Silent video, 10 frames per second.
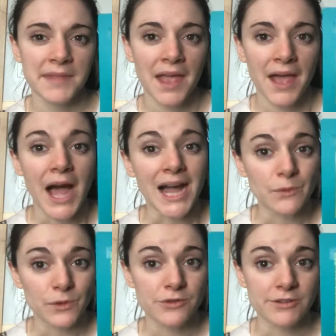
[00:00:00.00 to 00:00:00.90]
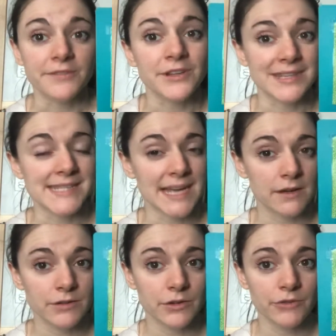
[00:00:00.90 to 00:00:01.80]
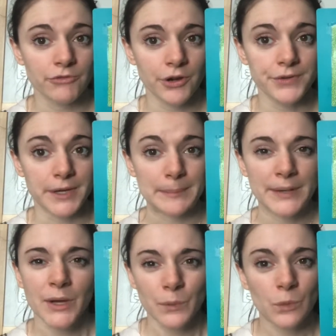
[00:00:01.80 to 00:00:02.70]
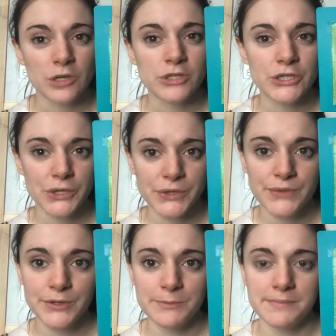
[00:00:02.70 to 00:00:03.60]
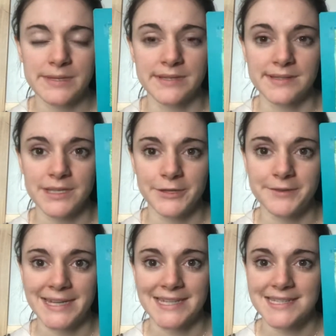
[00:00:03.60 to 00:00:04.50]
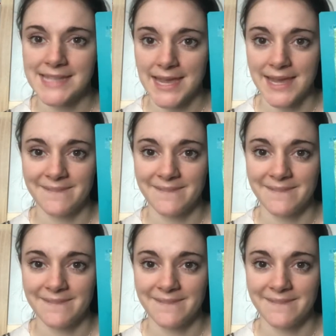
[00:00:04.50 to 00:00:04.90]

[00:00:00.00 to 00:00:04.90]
I wonder if you could tell your grown-up what 2 numbers you can see.